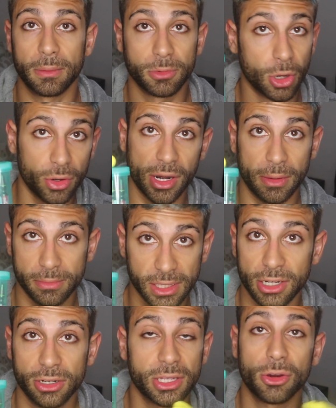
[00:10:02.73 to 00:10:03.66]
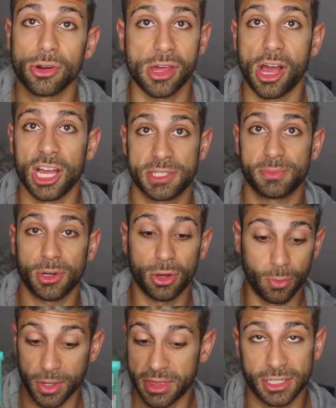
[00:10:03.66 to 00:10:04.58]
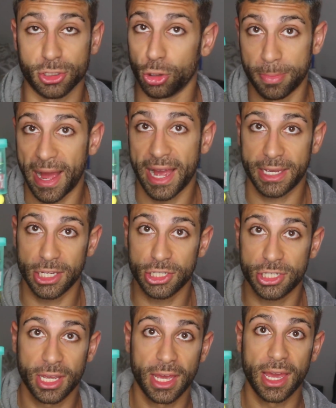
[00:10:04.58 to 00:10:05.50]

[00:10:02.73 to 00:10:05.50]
I'm going, I'm literally going to the hospital with this whole package,